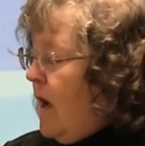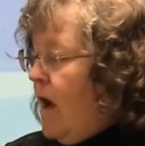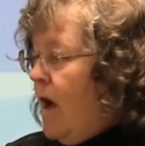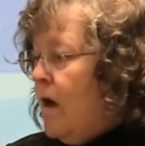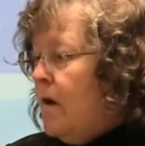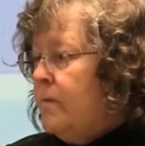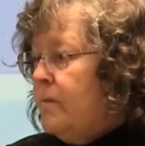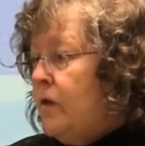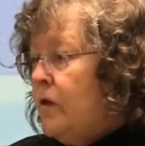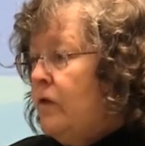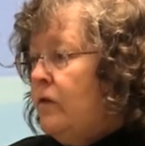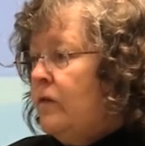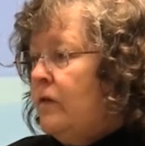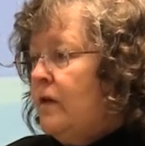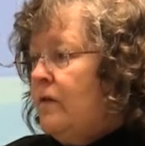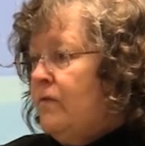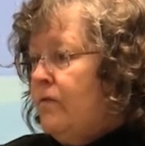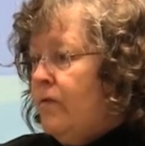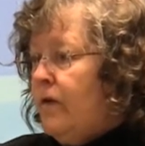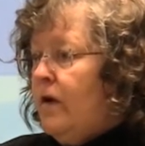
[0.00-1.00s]
Um,
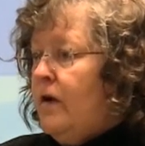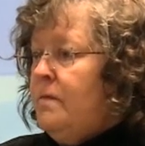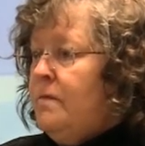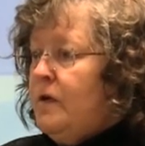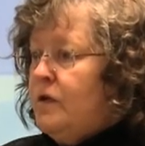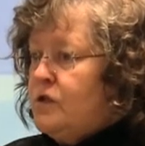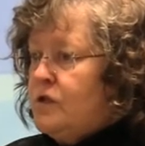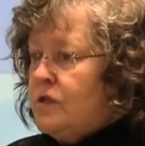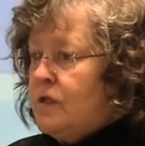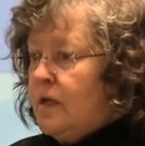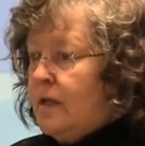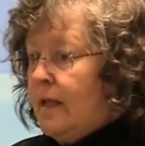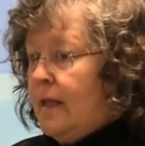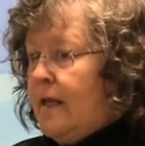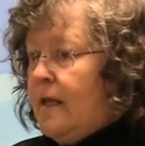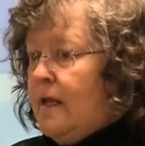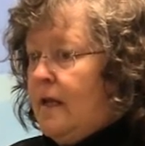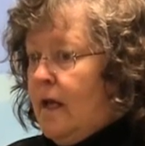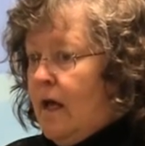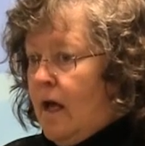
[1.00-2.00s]
using very much the
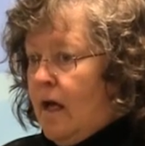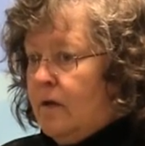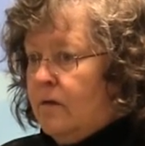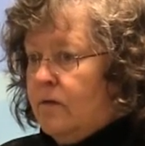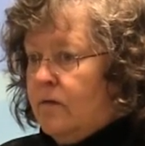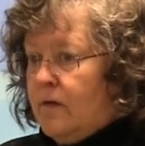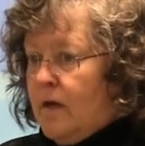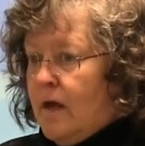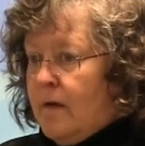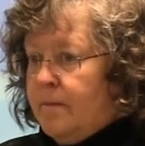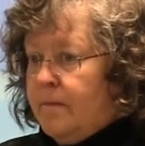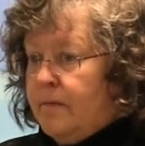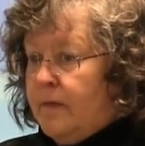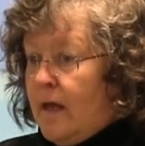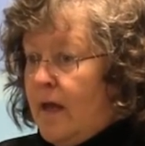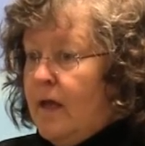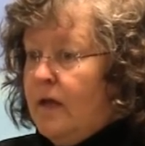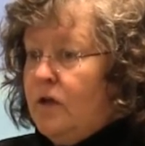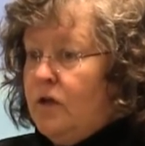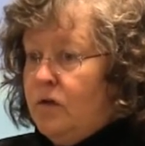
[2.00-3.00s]
lean concepts
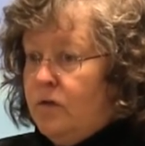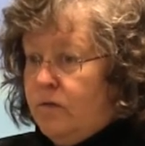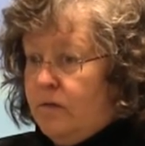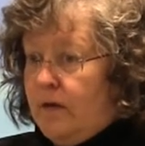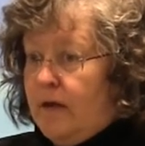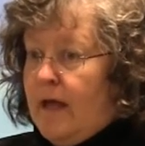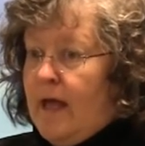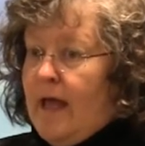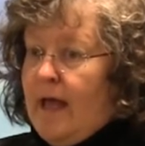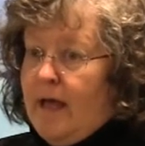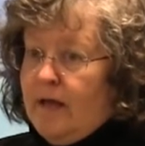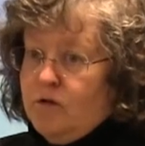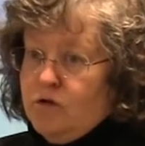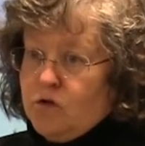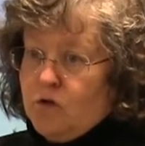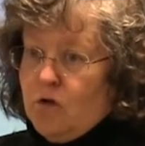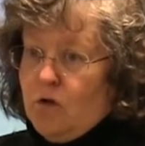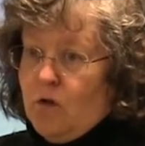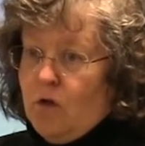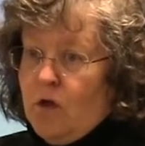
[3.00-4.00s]
and using
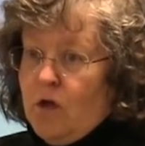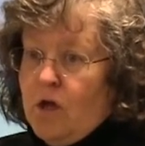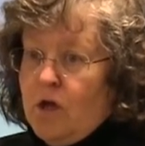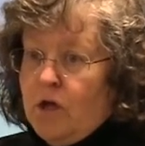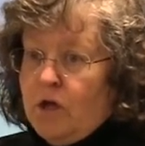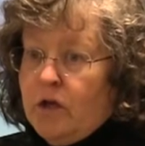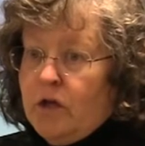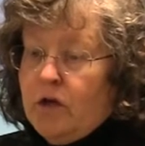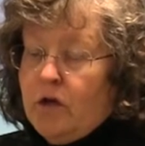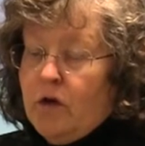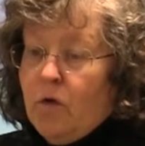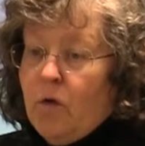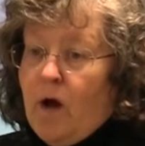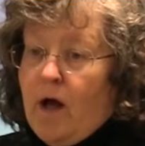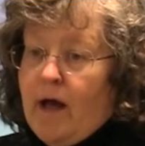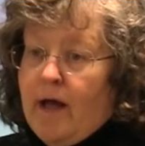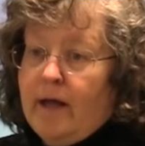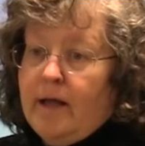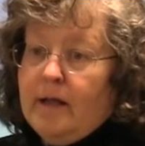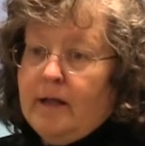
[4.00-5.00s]
agile, you know,
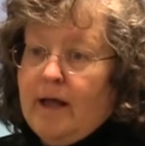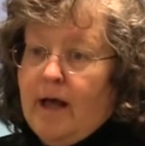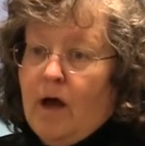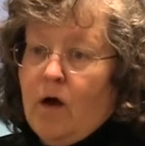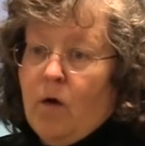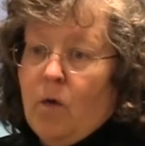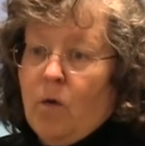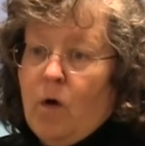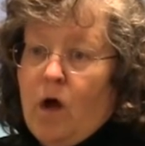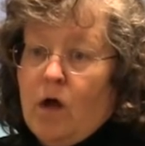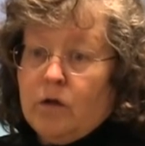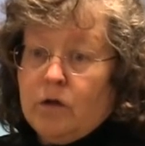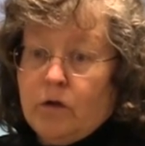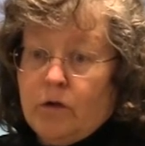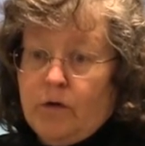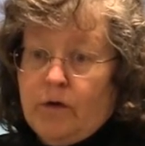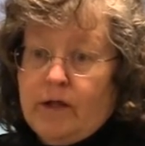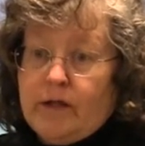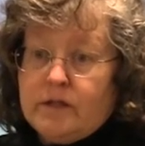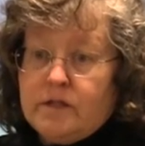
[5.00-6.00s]
I allow
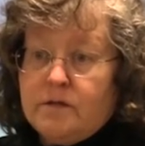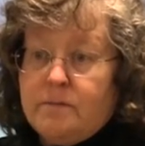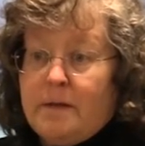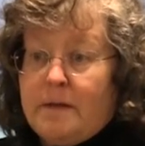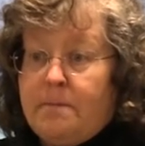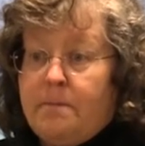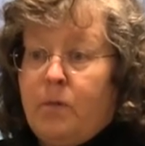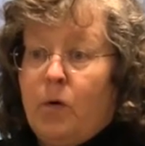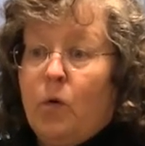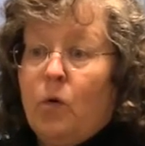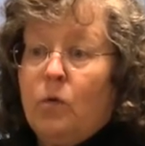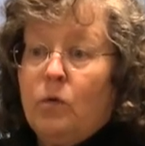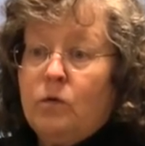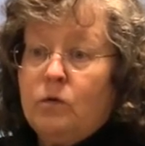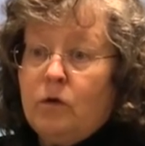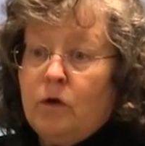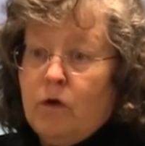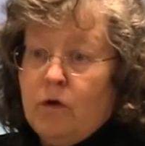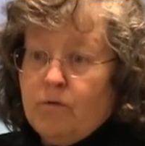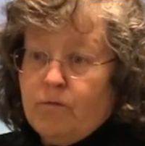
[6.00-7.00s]
learning to be
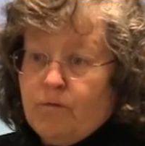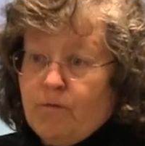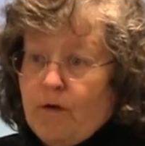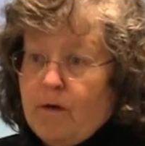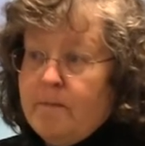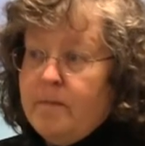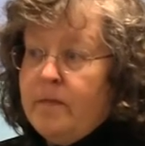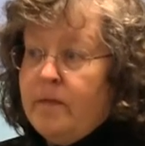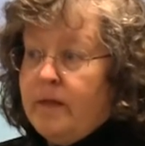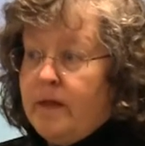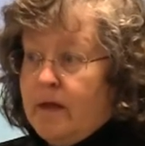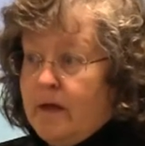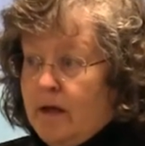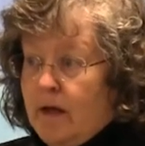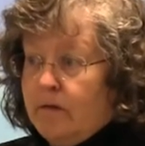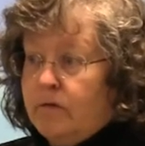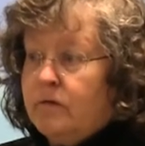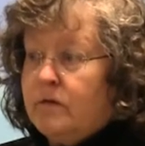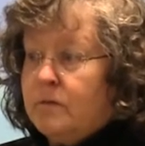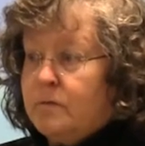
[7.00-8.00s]
pulled from the
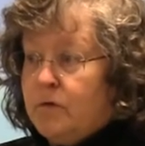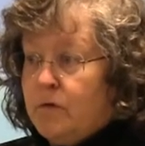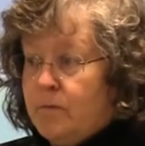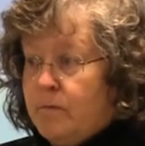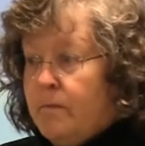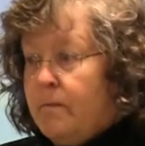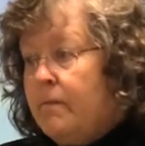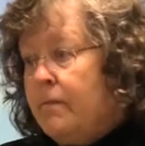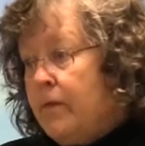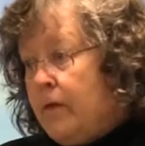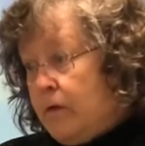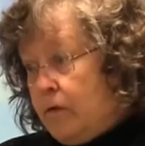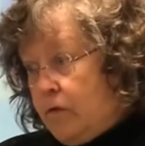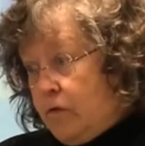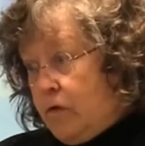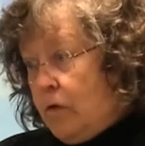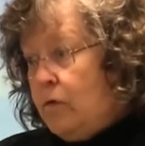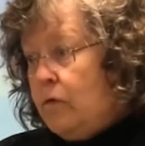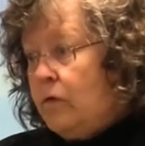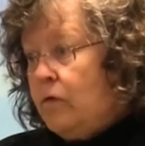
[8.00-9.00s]
customer, the
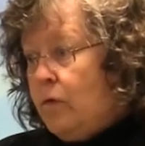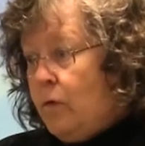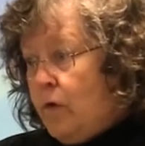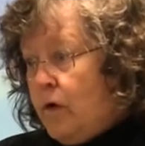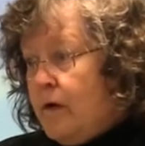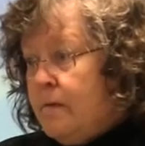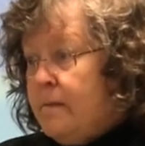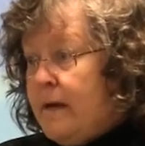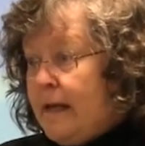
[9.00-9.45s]
students who are in